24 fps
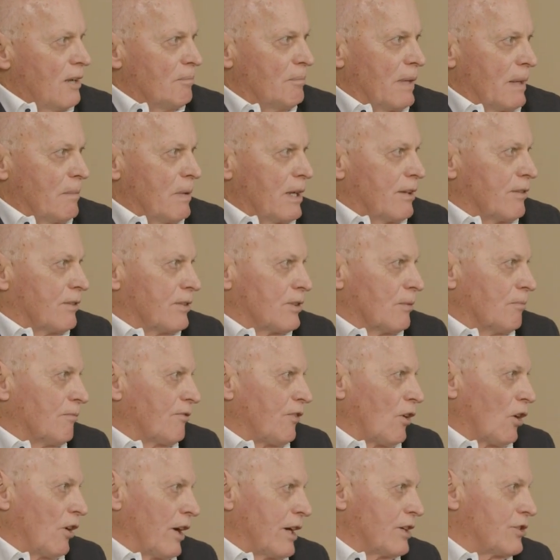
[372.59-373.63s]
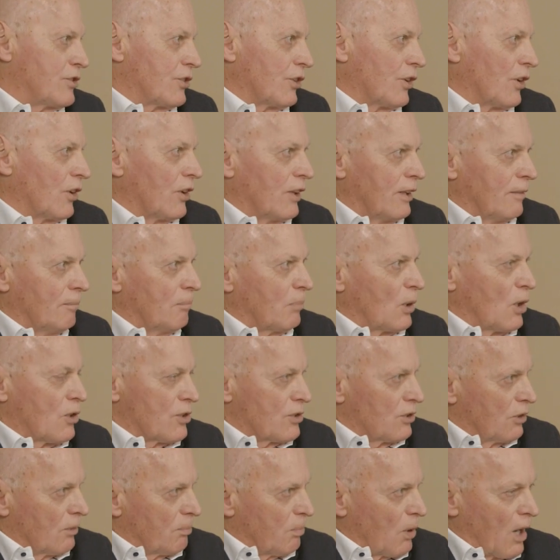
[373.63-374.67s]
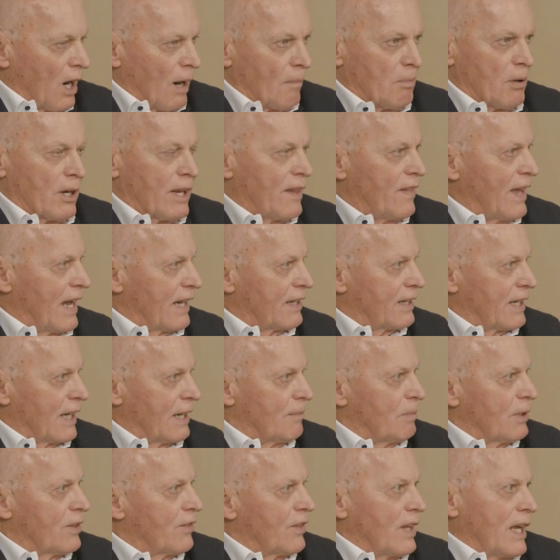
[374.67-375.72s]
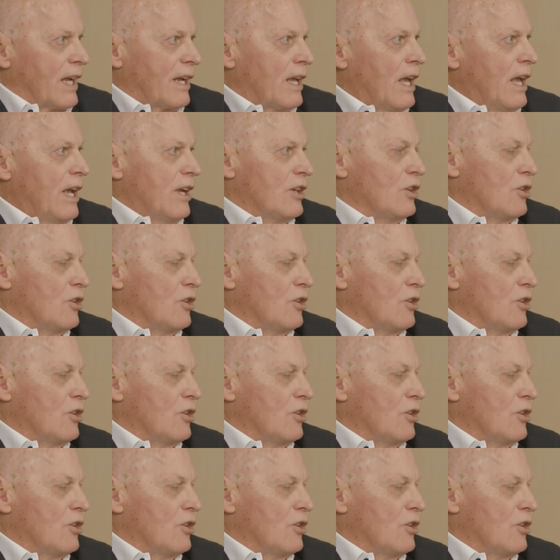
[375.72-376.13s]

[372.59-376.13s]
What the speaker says: maybe some furniture and personal property, that type of thing,